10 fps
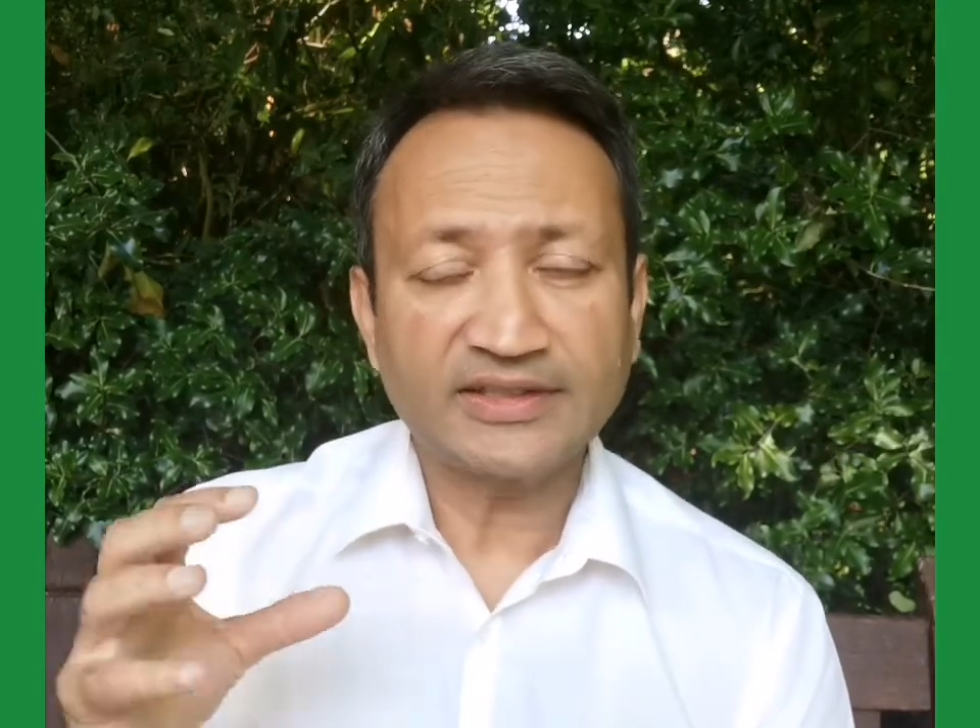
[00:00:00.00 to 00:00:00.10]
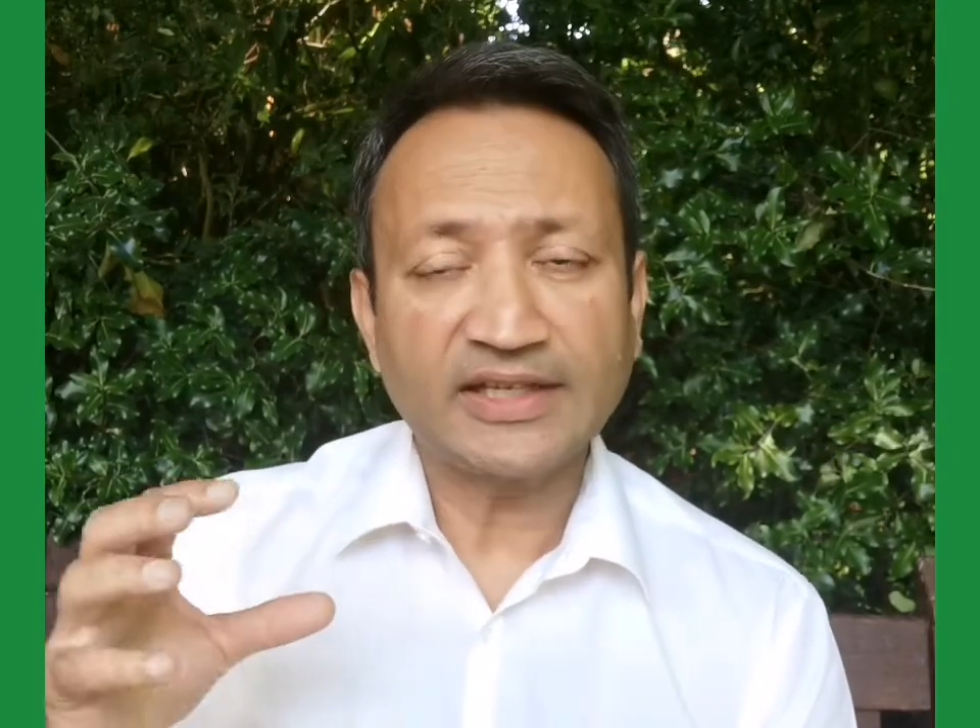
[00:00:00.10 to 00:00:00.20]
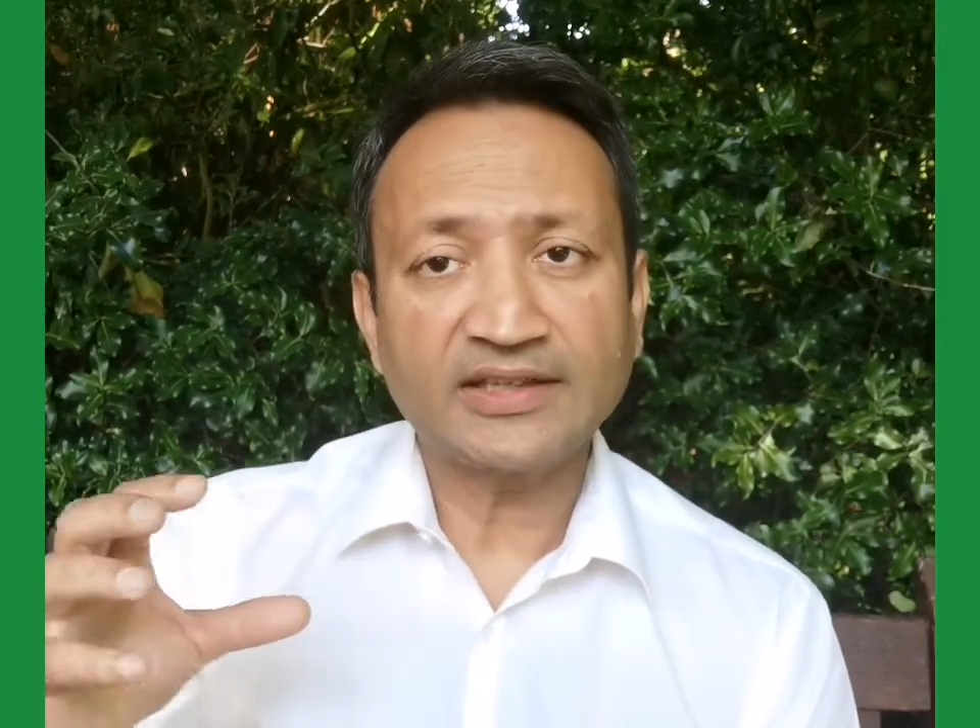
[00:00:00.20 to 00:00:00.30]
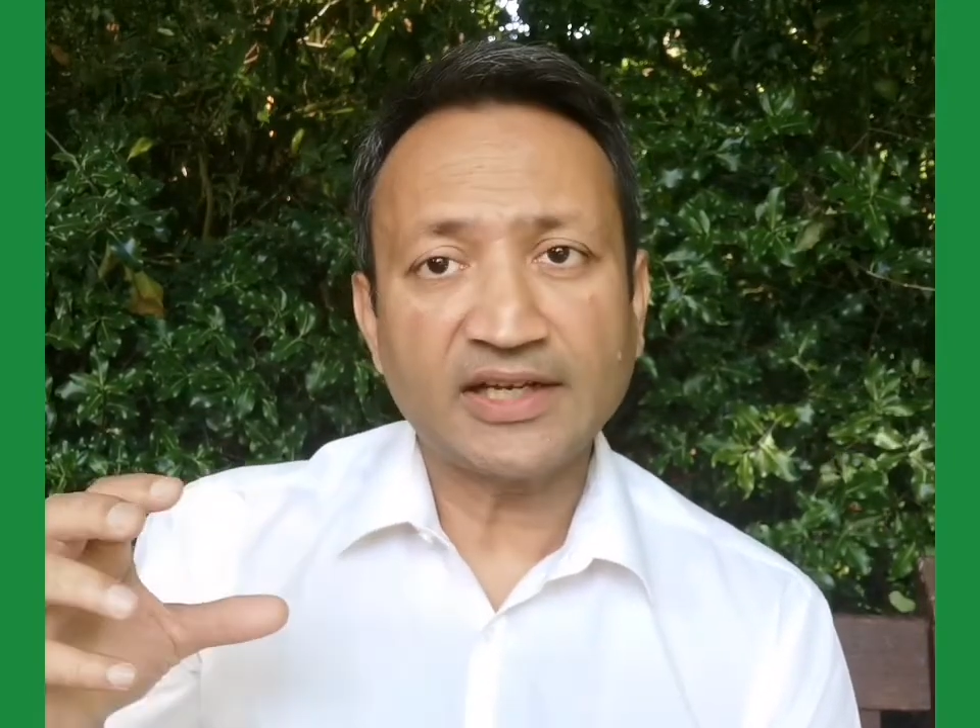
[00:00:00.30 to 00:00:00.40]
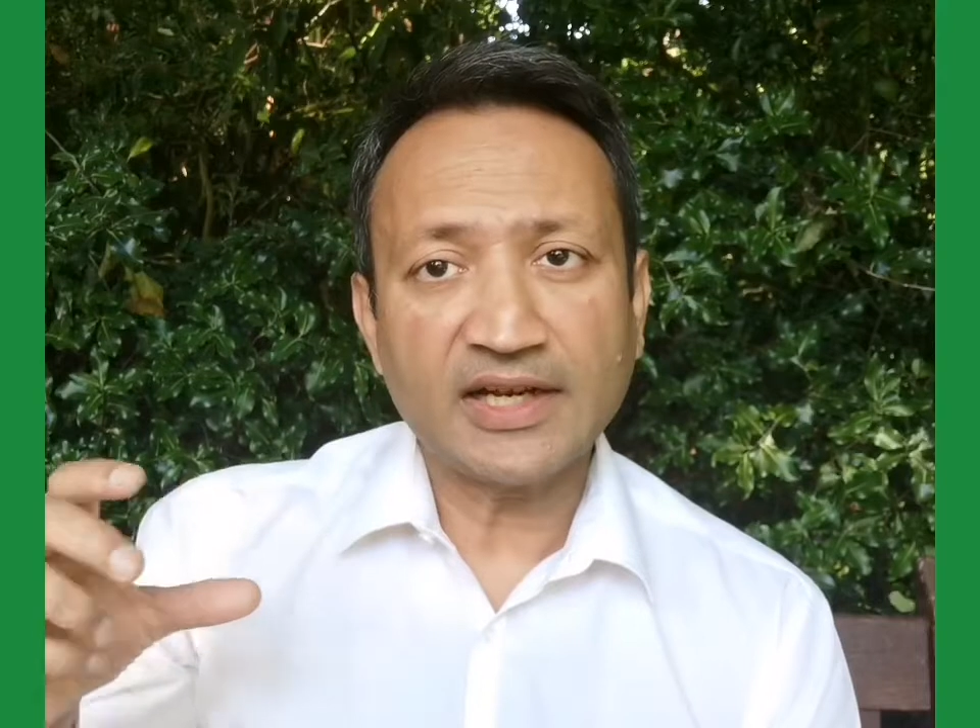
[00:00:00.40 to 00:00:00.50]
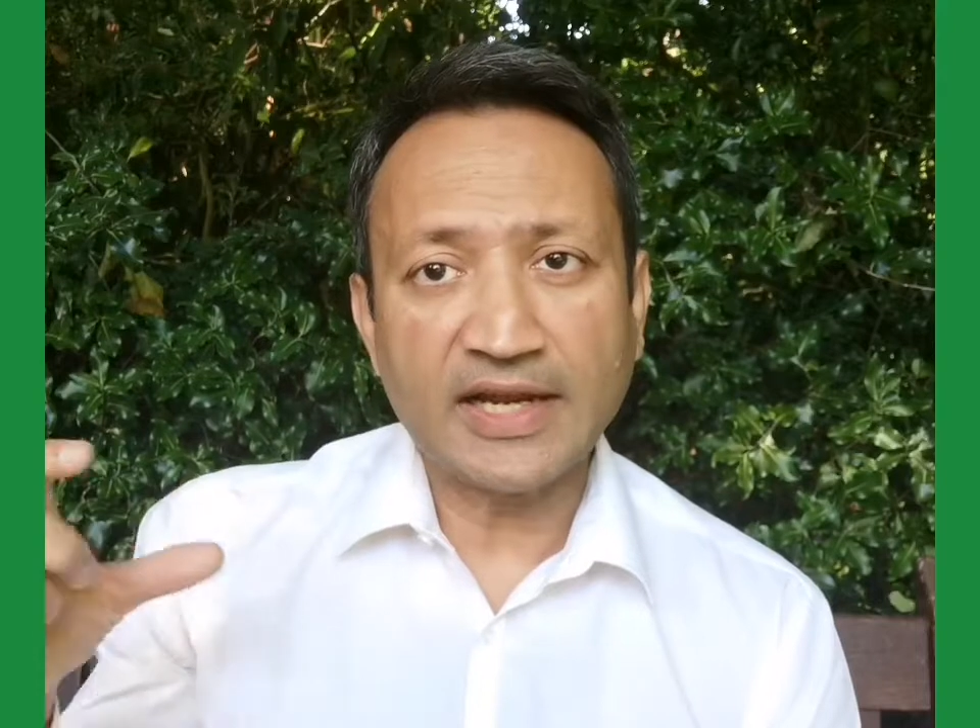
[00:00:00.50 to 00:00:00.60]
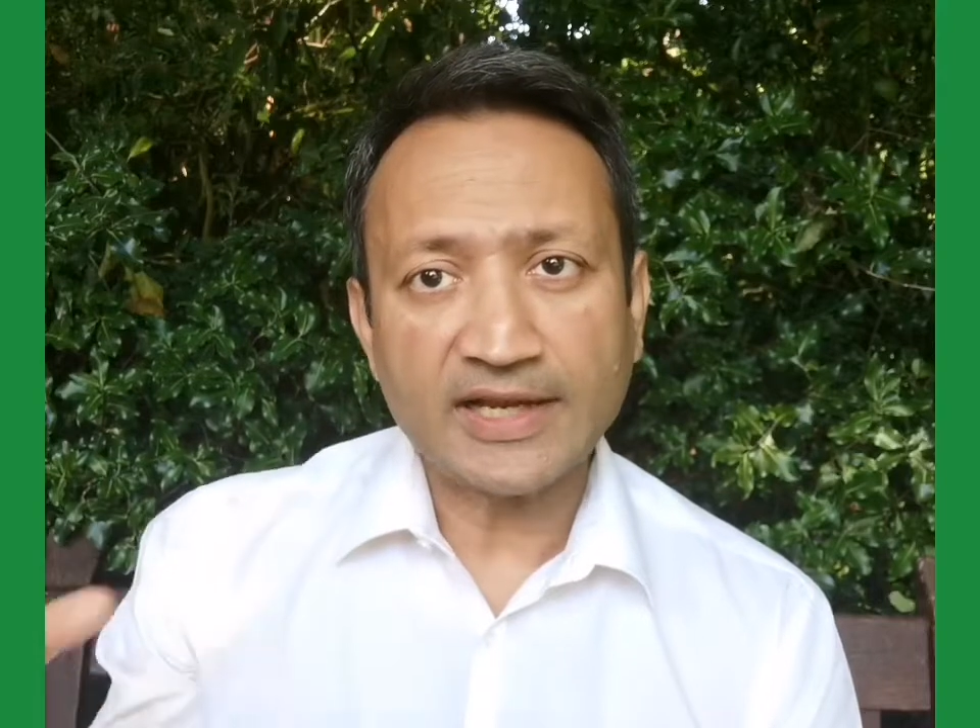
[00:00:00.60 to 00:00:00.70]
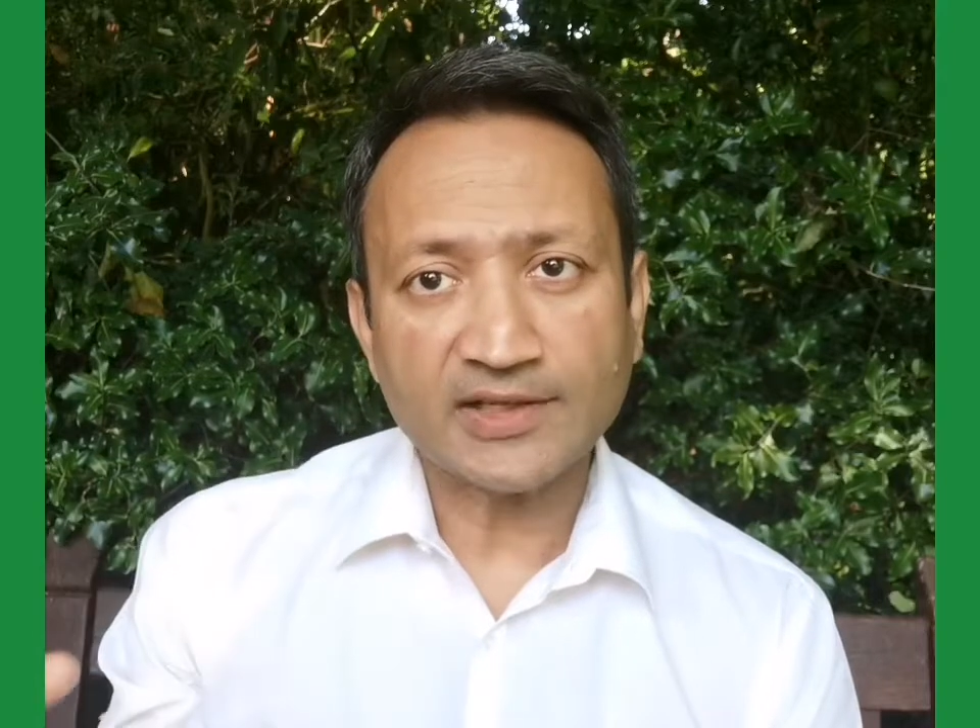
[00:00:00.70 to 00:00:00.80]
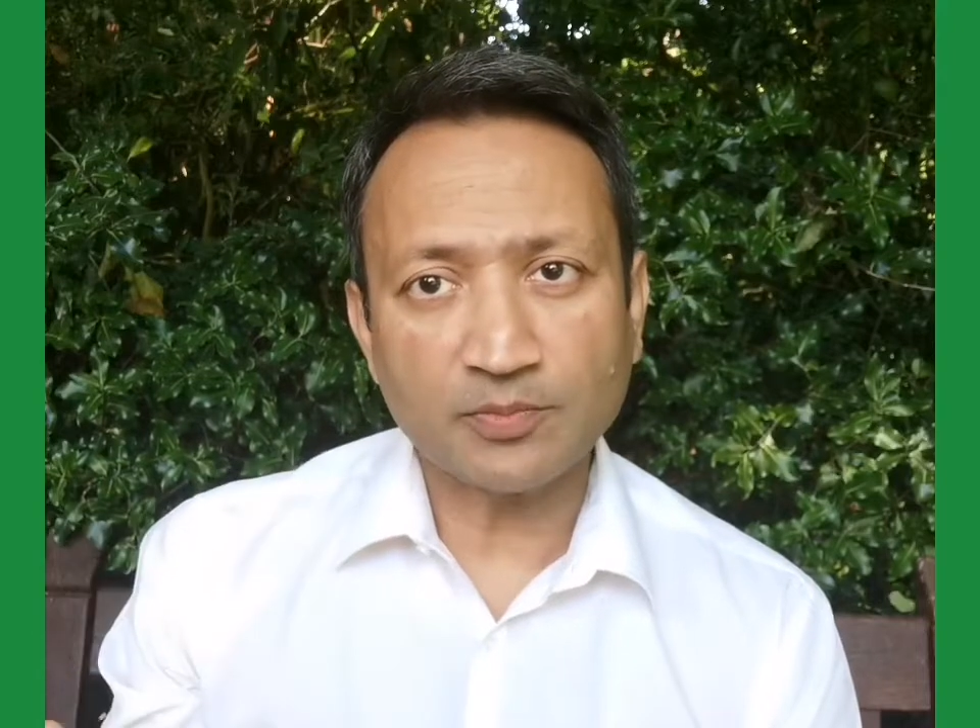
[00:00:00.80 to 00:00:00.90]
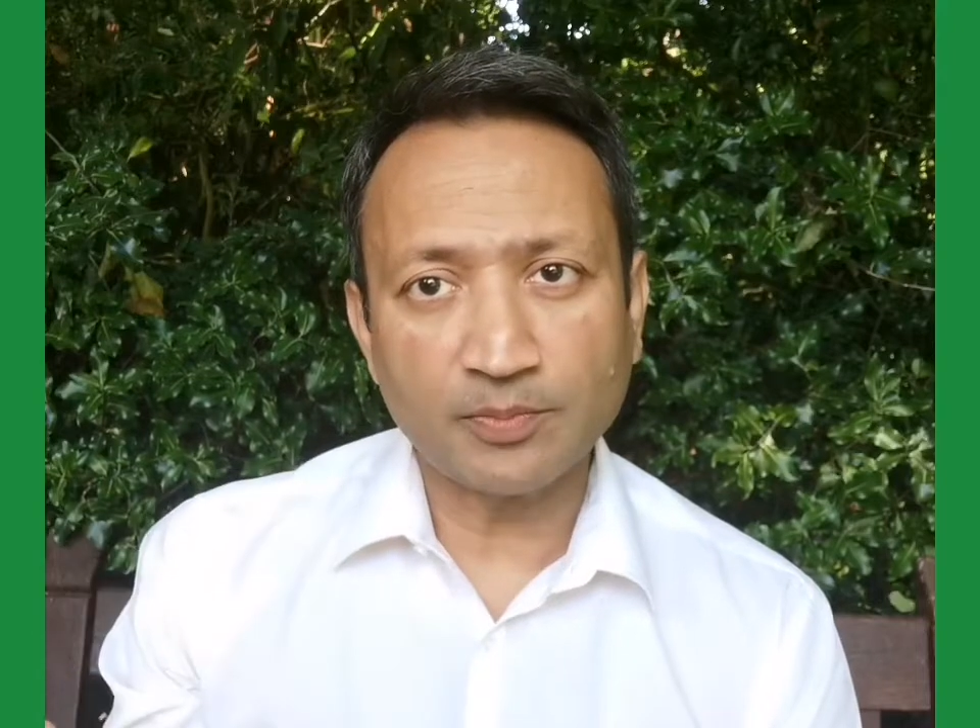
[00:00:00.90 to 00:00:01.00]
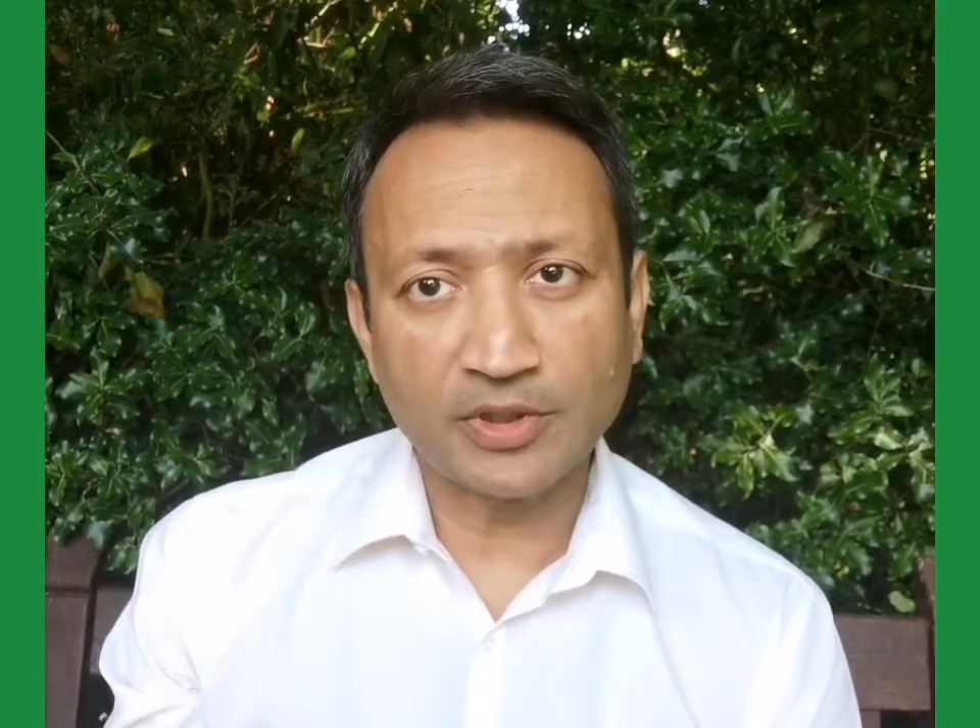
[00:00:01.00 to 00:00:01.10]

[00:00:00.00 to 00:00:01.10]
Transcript: then the next